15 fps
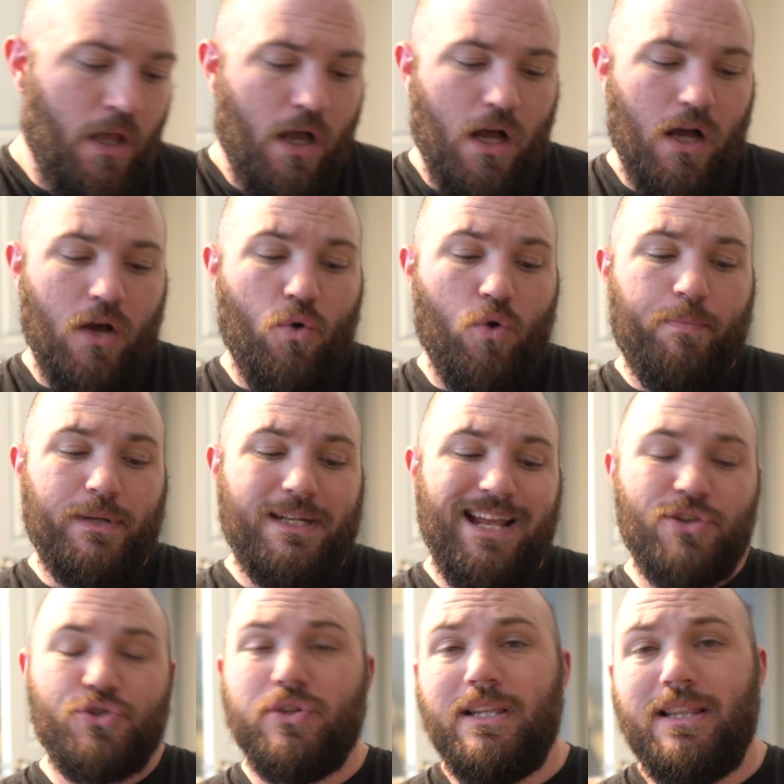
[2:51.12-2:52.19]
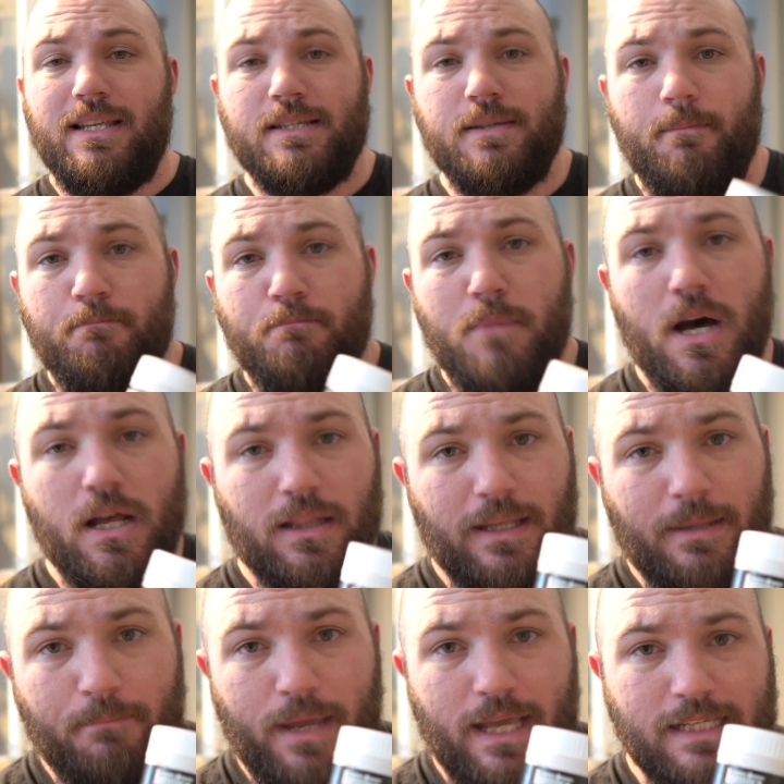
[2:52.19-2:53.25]
or potentially this
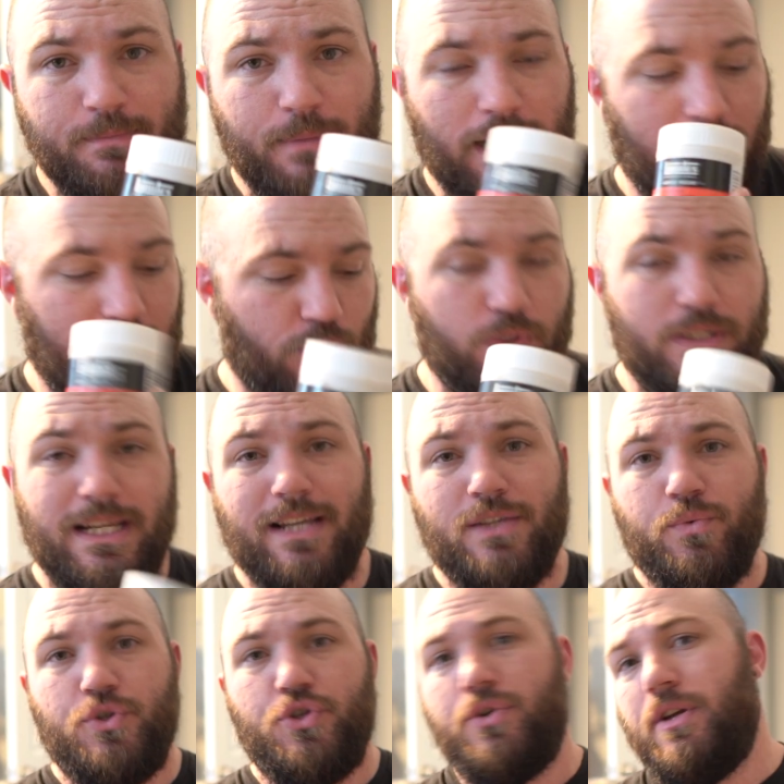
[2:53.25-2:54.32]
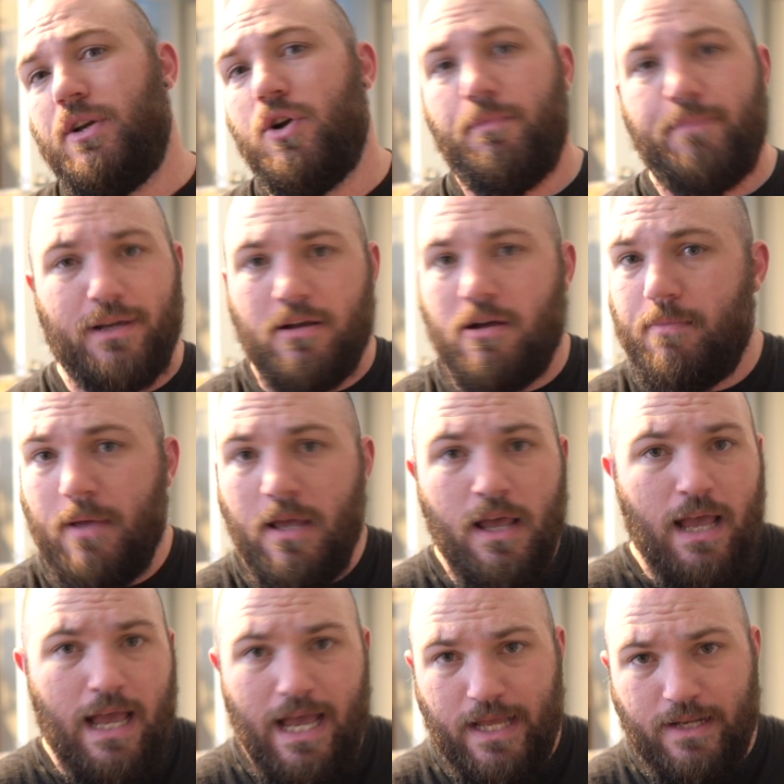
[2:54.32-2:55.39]
modeling paste by Liquitex, which you can go pick up
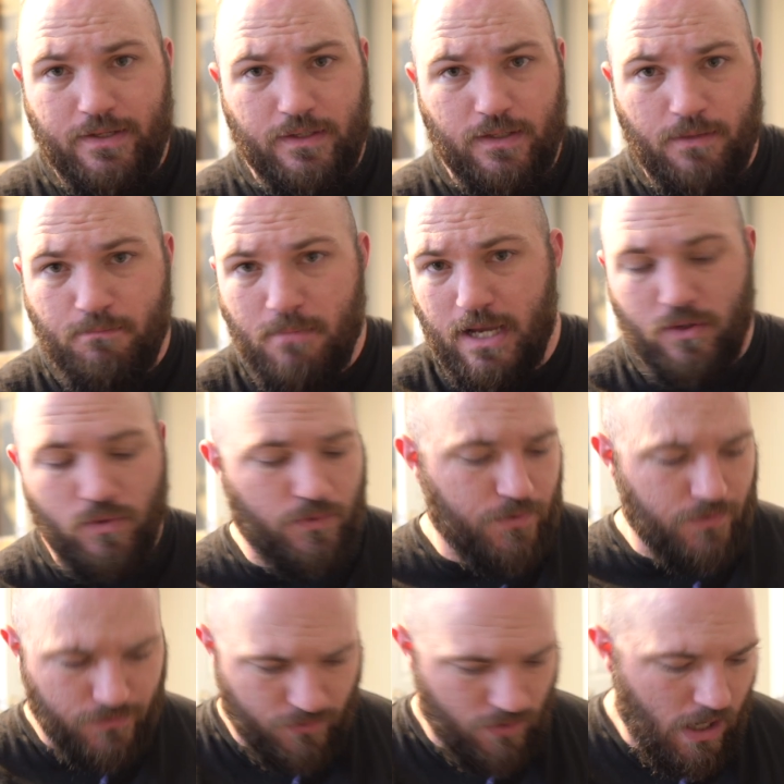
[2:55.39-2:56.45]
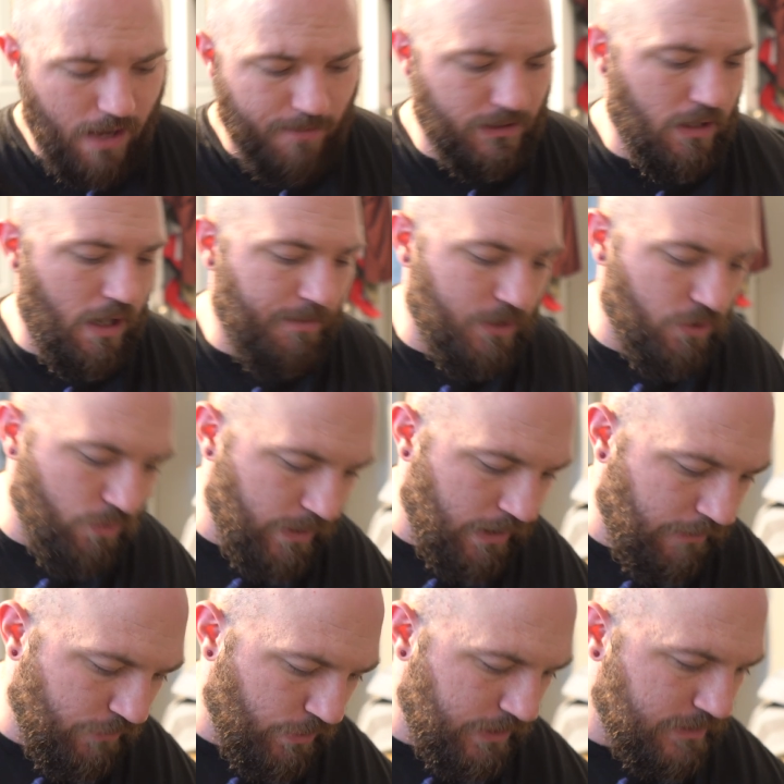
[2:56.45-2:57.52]
at Michael's or Hobby Lobby or
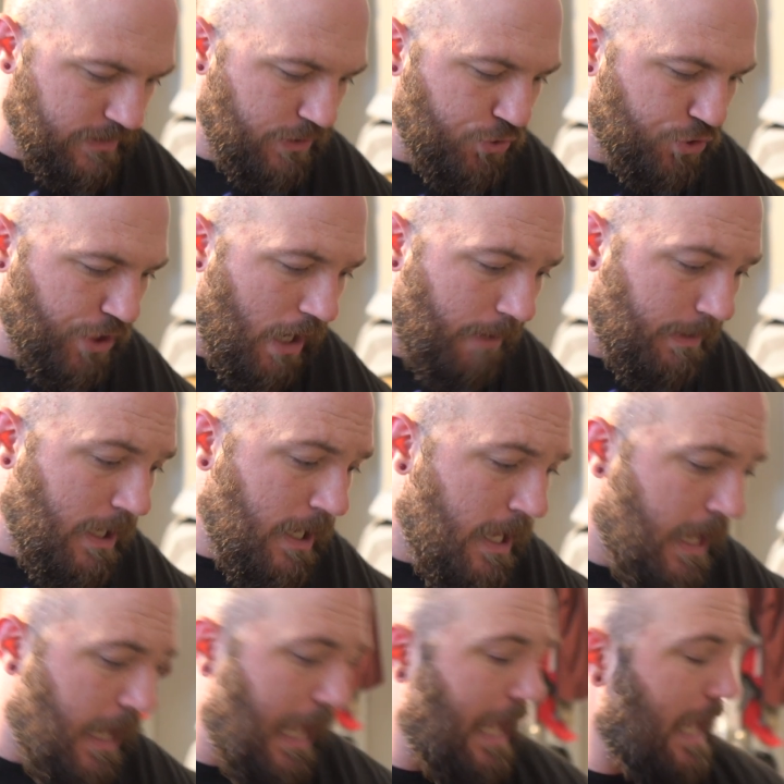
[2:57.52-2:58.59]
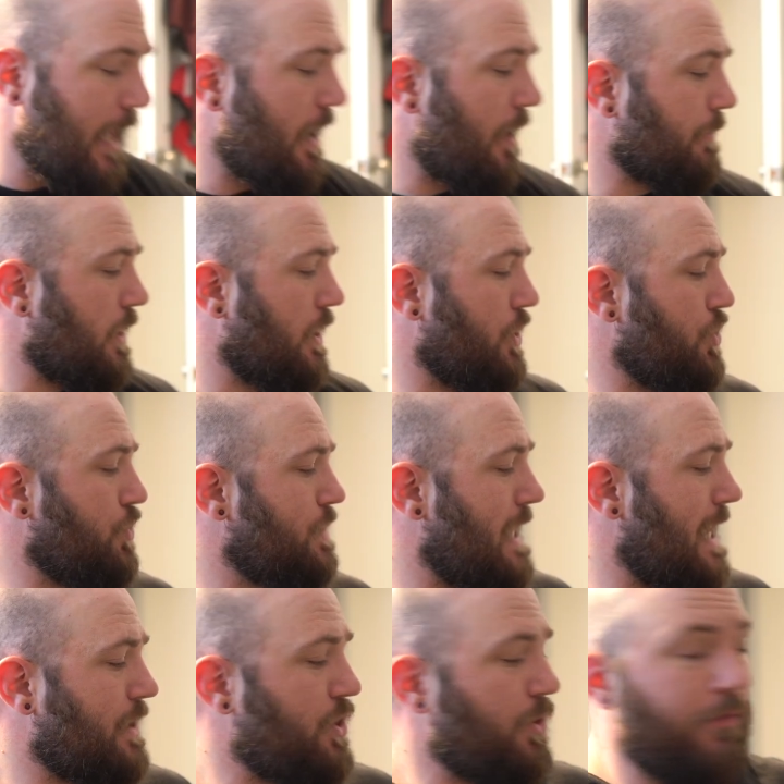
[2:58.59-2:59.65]
wherever it is that you shop. And I'm going to use
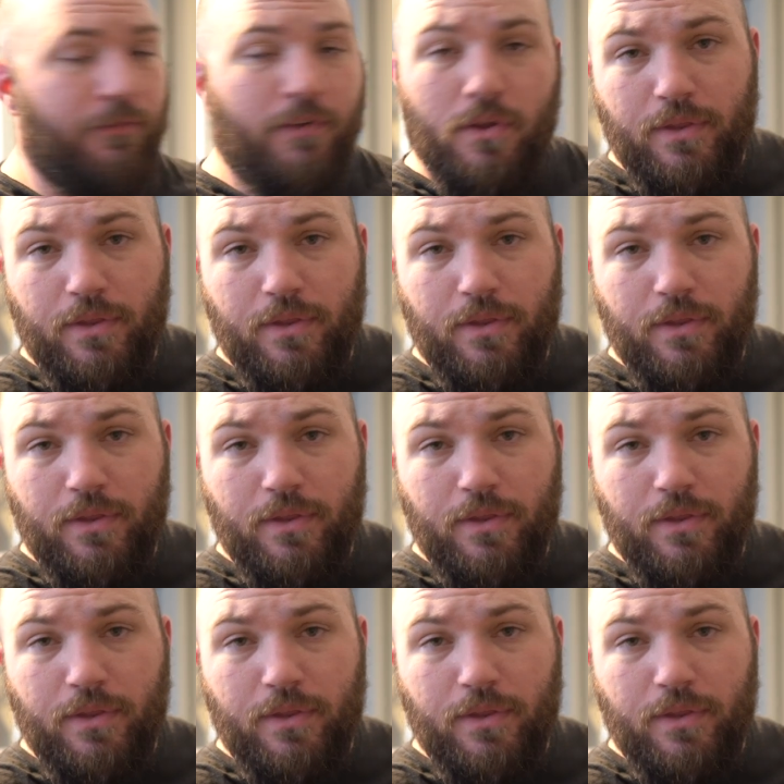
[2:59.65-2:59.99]
that to fill